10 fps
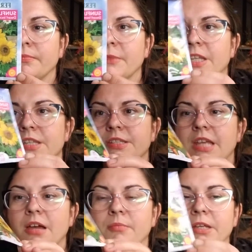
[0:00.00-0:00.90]
doesn't say
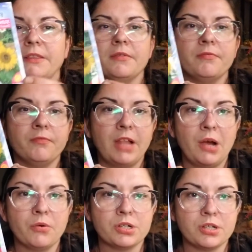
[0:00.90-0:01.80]
how big the
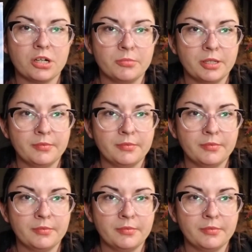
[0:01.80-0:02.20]
flowers are, but